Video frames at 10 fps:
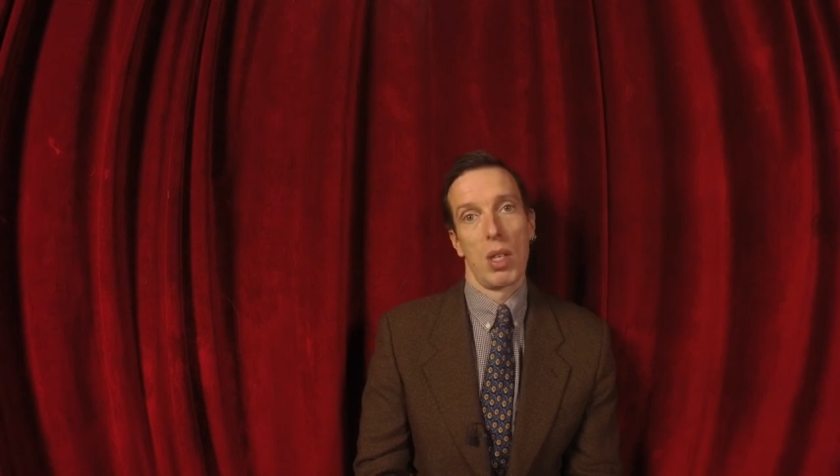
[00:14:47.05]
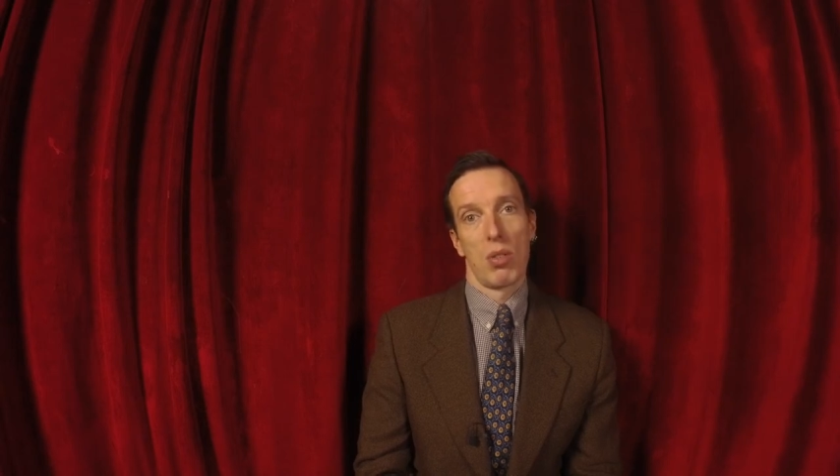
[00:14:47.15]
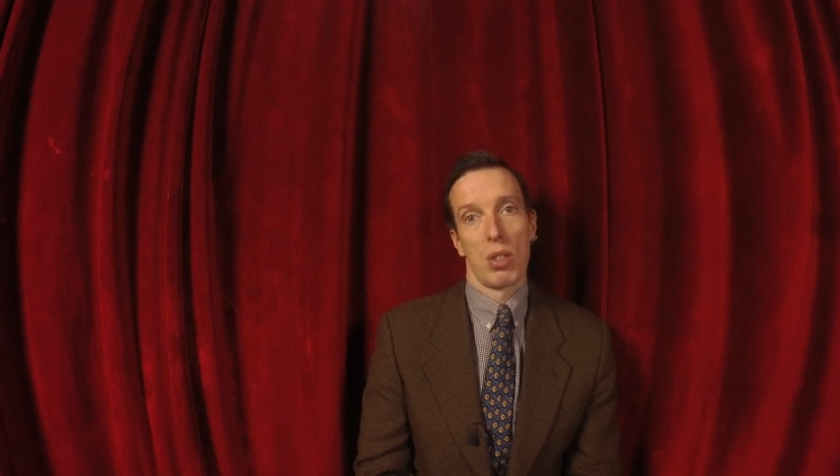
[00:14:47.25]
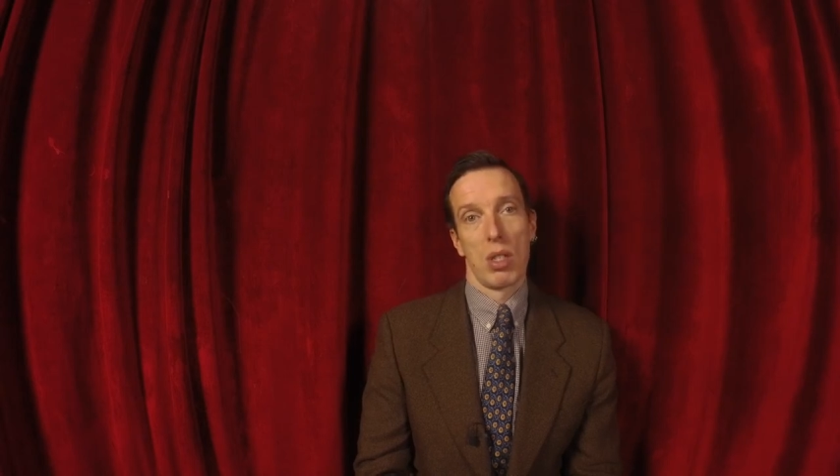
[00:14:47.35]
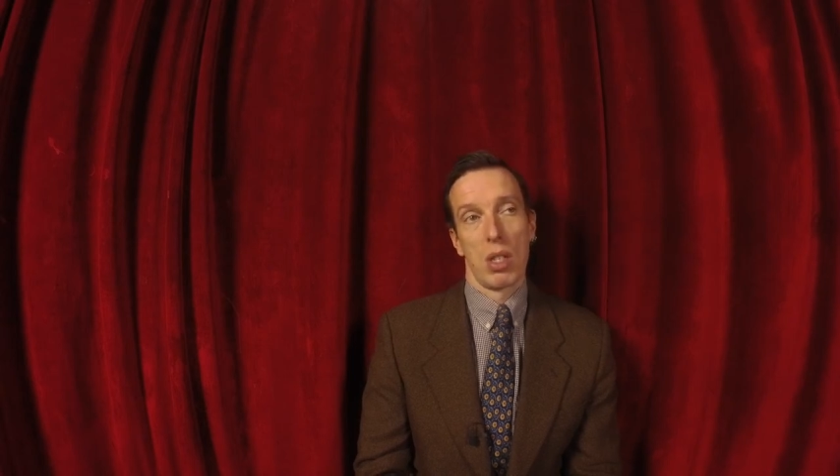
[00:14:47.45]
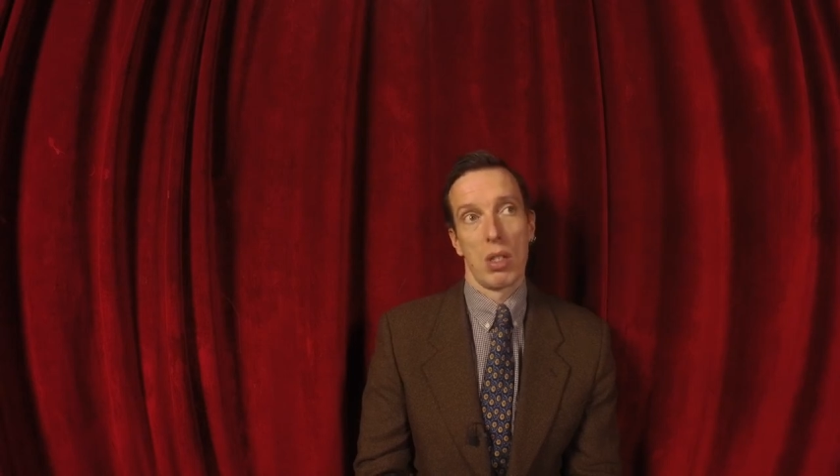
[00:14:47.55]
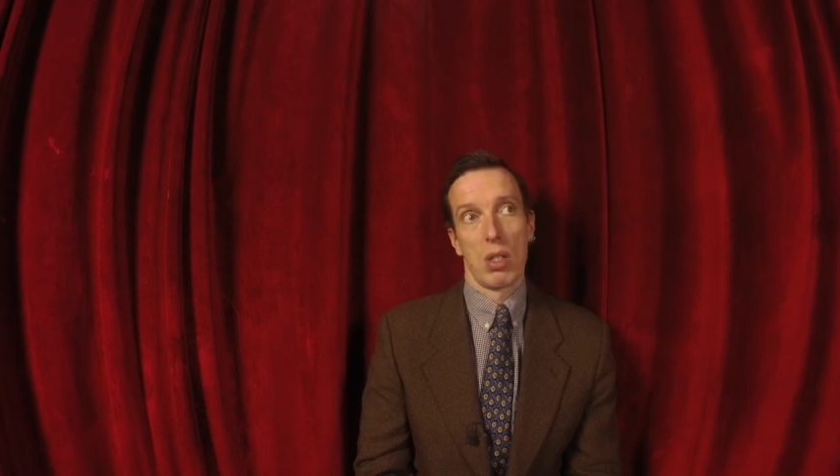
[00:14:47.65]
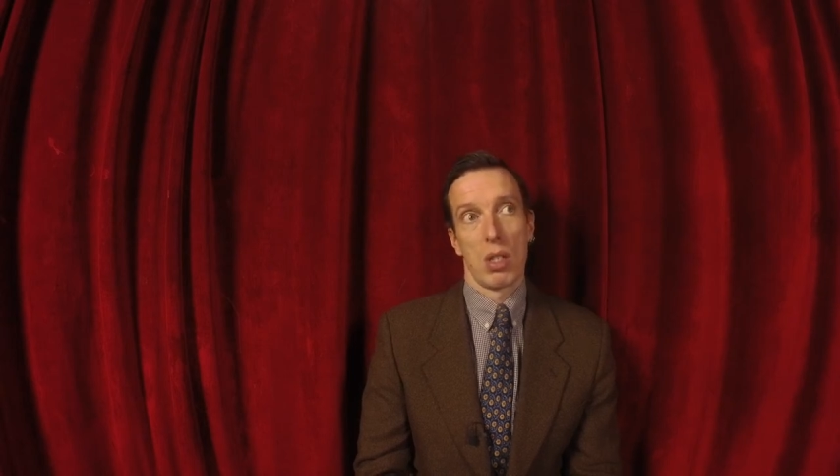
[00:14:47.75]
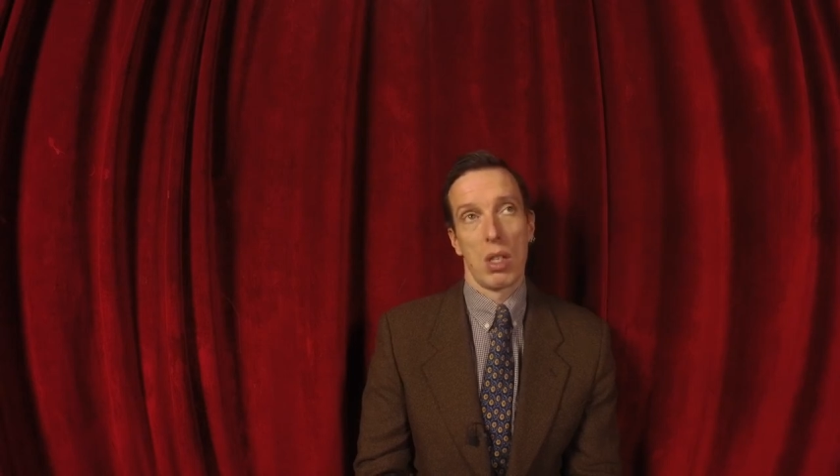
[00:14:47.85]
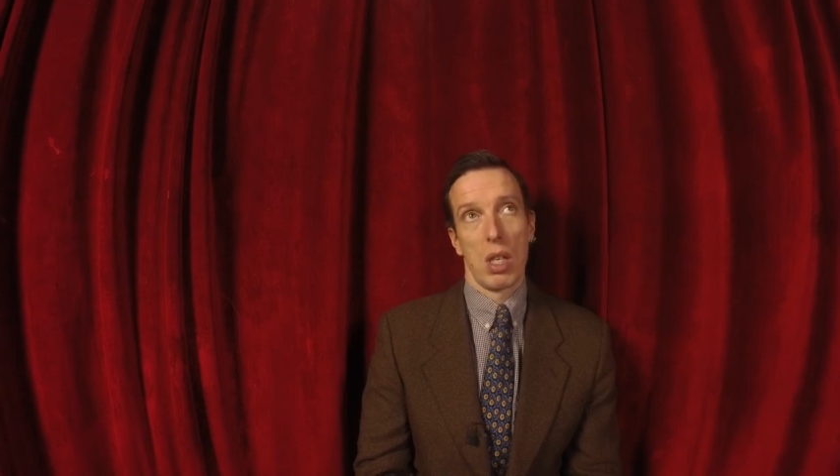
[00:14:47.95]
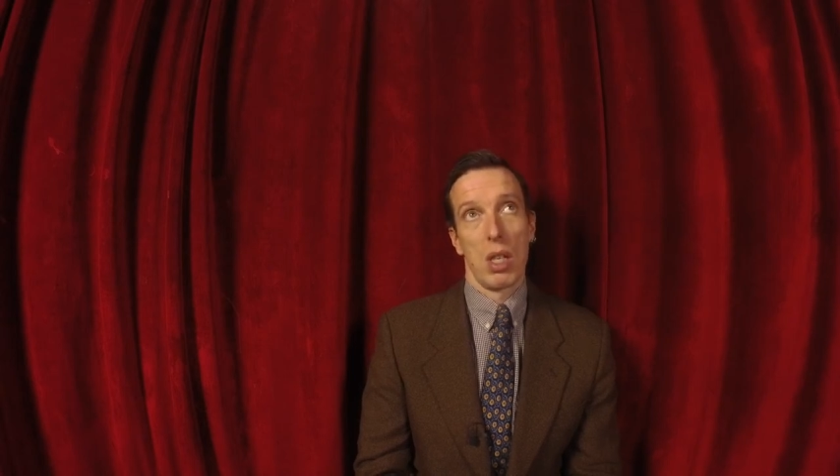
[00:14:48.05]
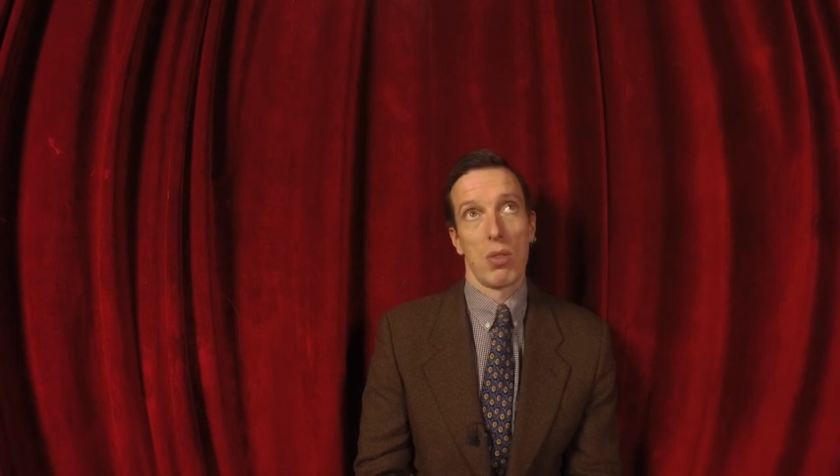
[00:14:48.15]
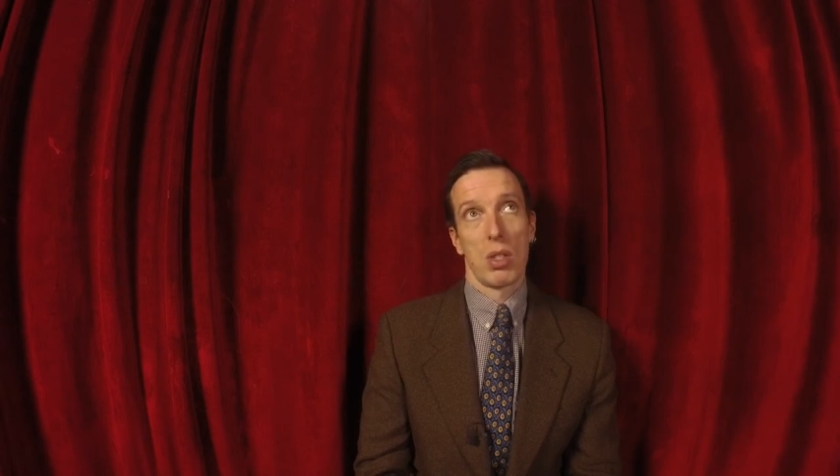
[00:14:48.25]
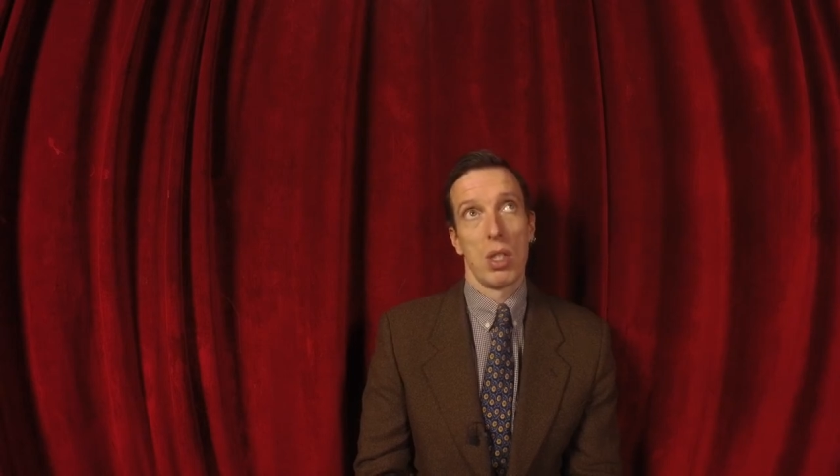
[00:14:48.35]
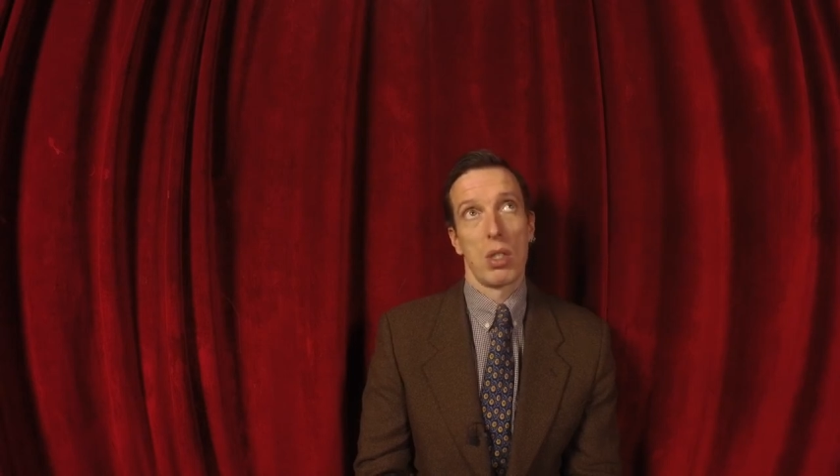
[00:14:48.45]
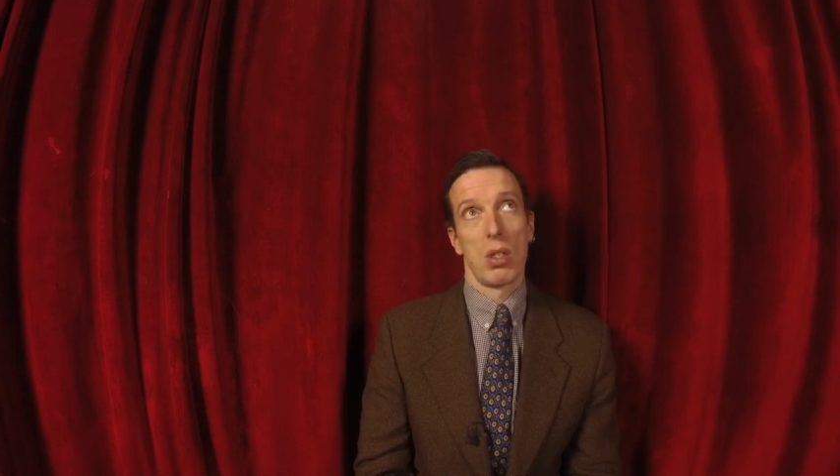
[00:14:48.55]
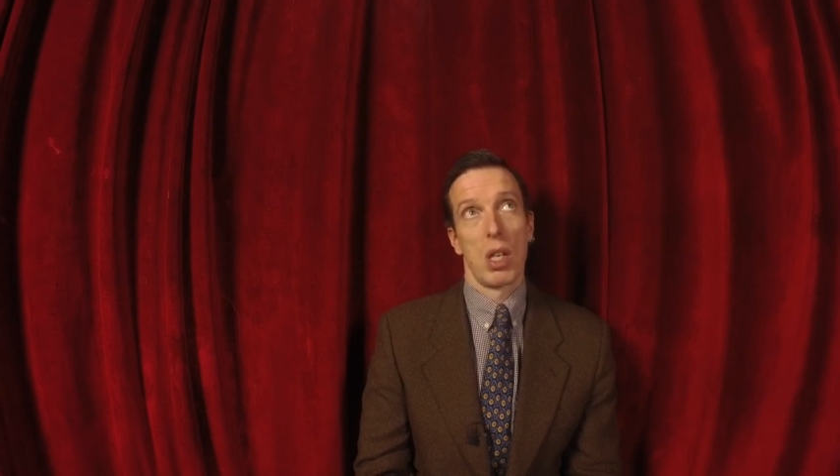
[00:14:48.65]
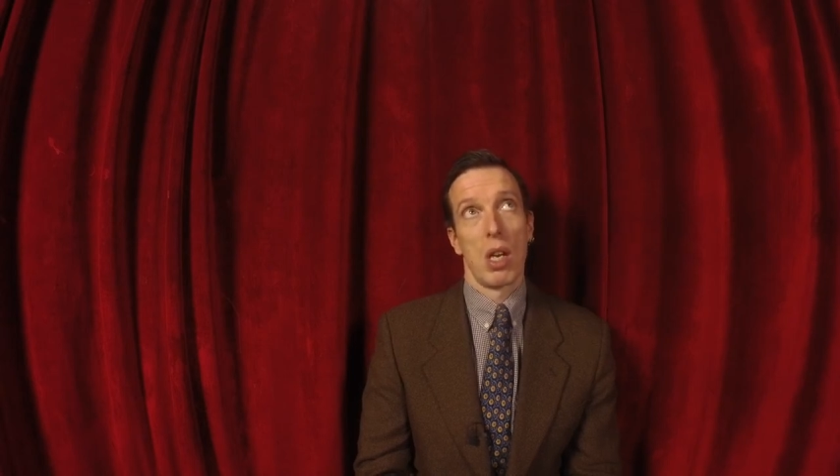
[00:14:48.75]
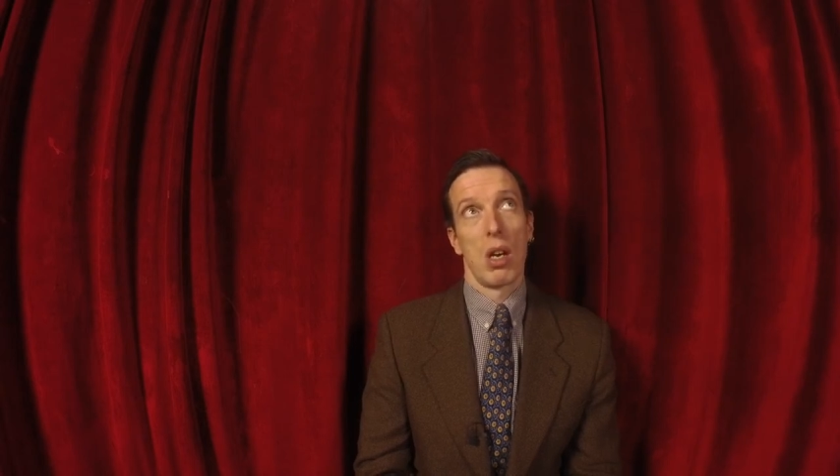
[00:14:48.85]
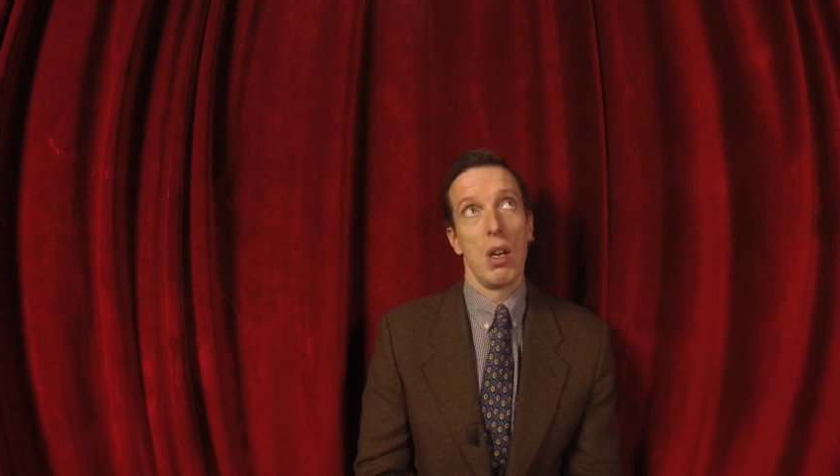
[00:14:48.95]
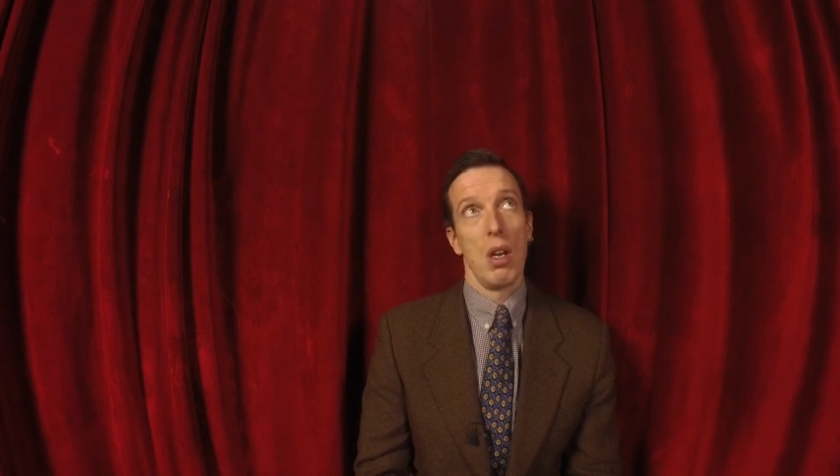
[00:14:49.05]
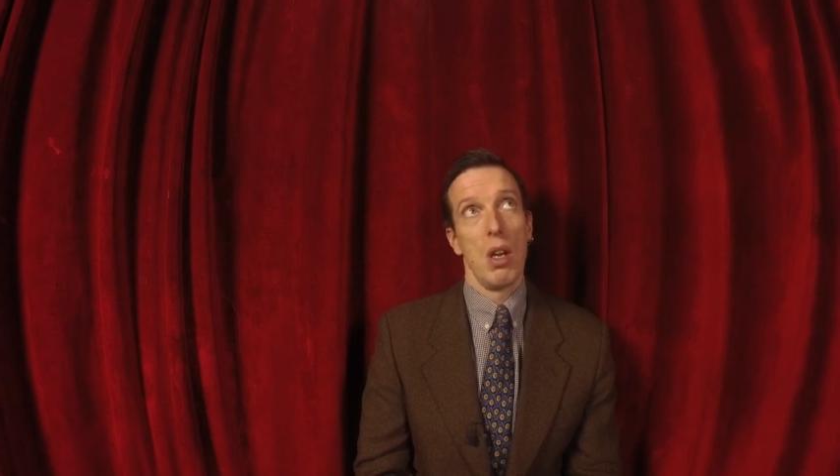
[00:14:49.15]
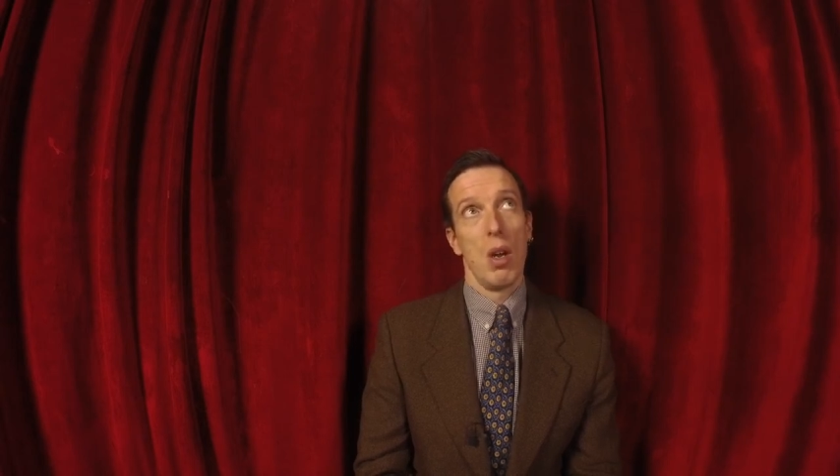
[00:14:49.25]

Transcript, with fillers: be interesting to interested to hear